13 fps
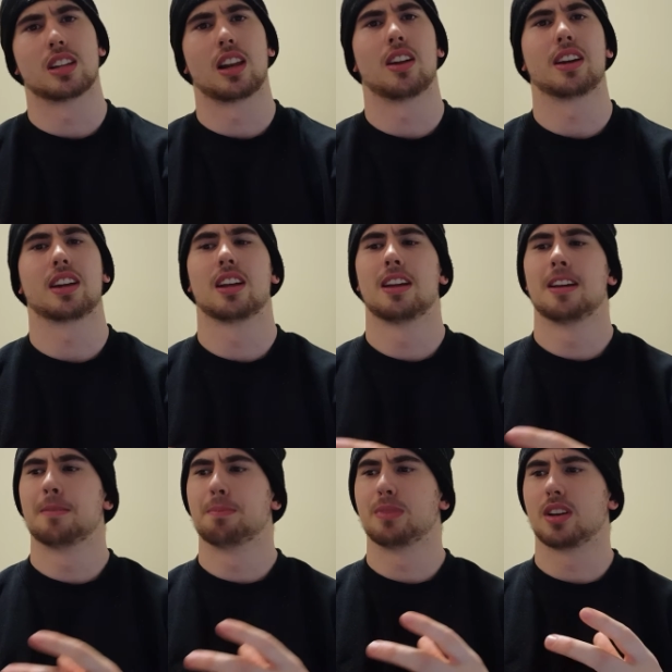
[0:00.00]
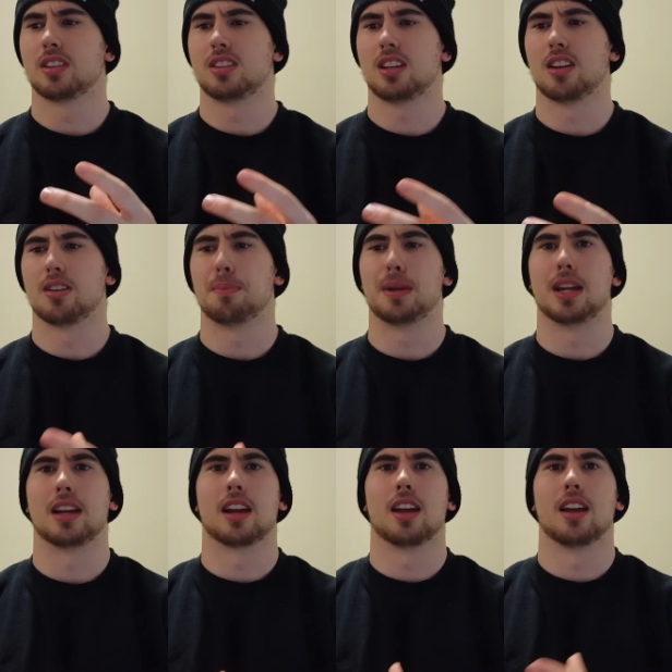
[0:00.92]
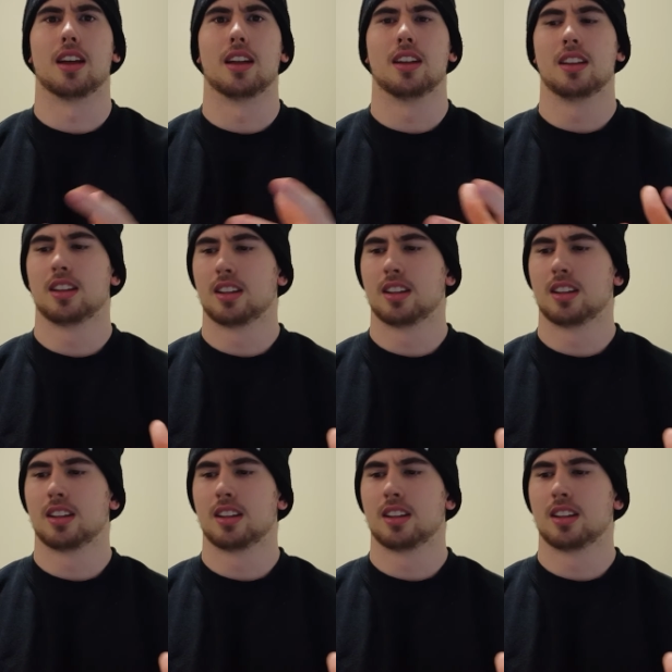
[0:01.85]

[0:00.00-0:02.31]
They like the idea of being, uh,